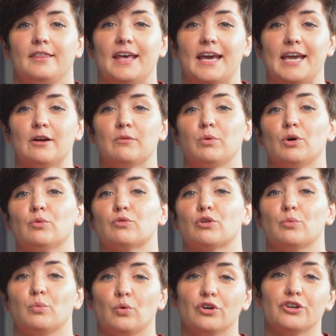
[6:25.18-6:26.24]
They will
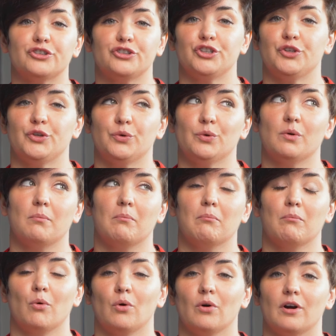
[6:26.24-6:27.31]
reward you
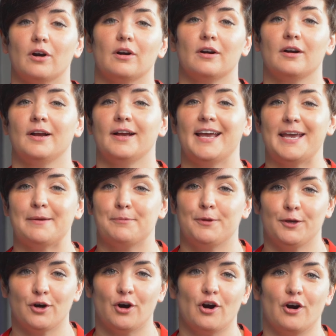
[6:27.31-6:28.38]
more
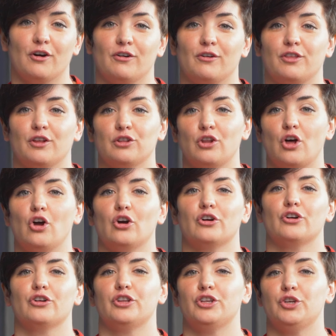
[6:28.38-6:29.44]
APR the
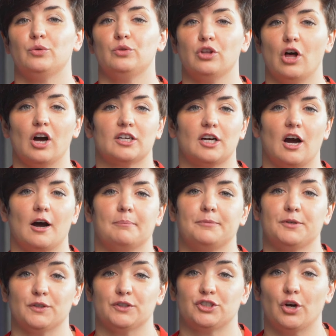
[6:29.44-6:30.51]
longer that you lock up
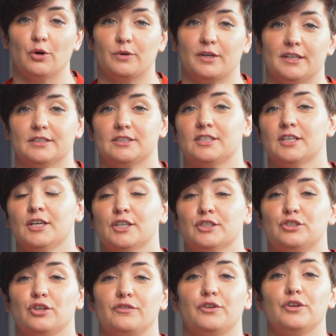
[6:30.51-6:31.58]
your tokens.
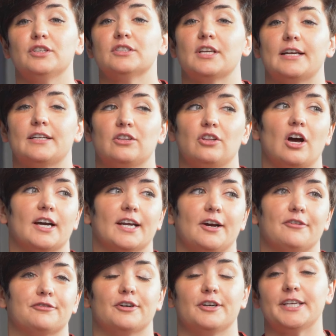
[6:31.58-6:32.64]
So if you decide to lock it
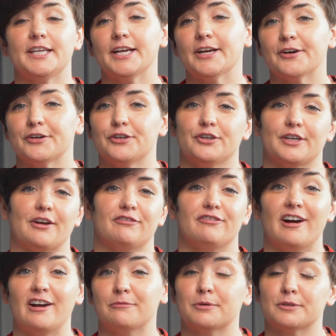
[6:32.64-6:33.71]
up for a year, you'll get
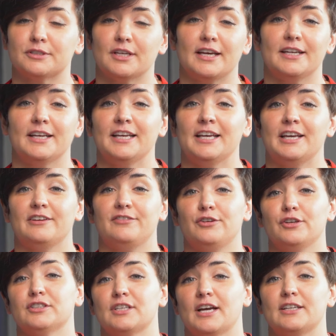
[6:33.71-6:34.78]
5%. If
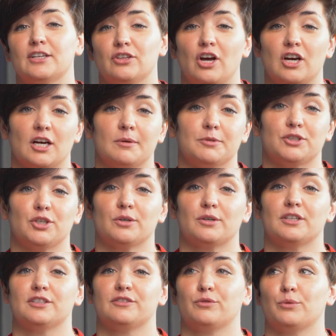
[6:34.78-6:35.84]
you decide to lock up your
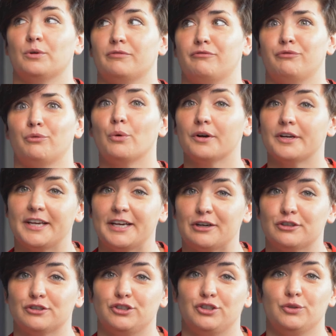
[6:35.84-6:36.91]
tokens for four
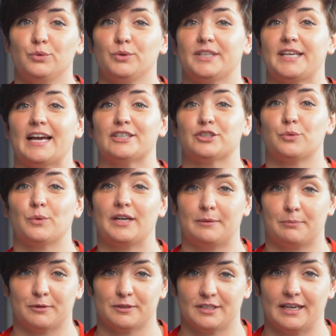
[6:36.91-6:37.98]
years, you get
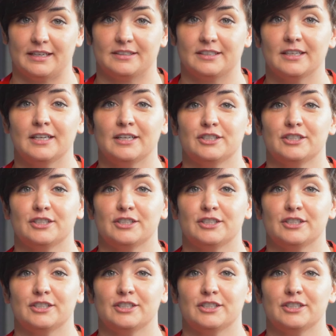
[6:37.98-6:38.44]
20%.